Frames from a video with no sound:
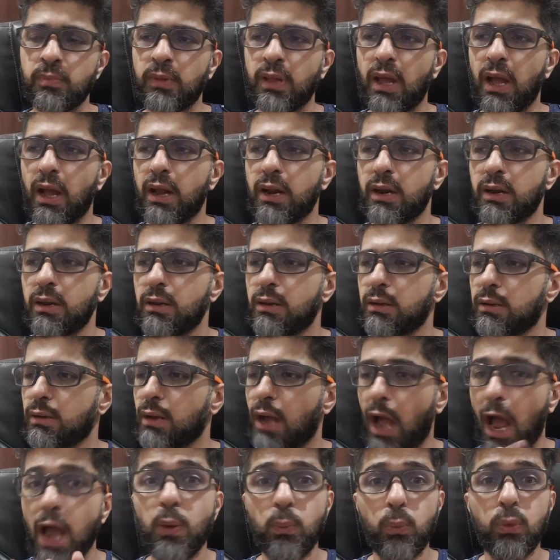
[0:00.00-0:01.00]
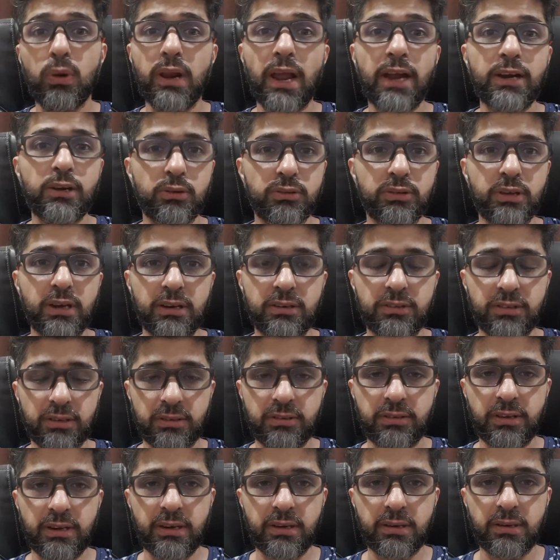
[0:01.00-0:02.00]
And I would like to see it
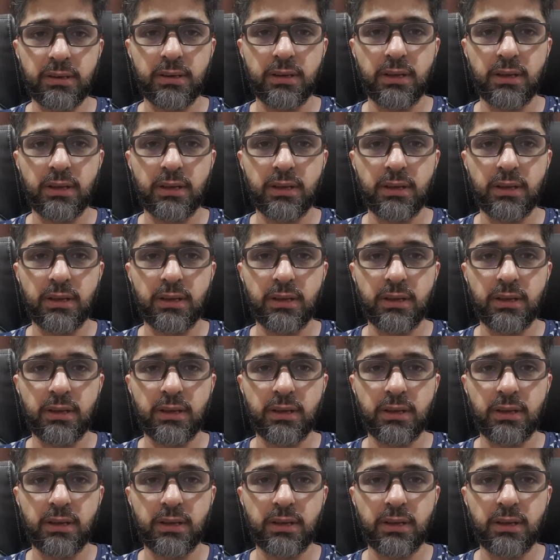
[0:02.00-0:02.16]
succeed.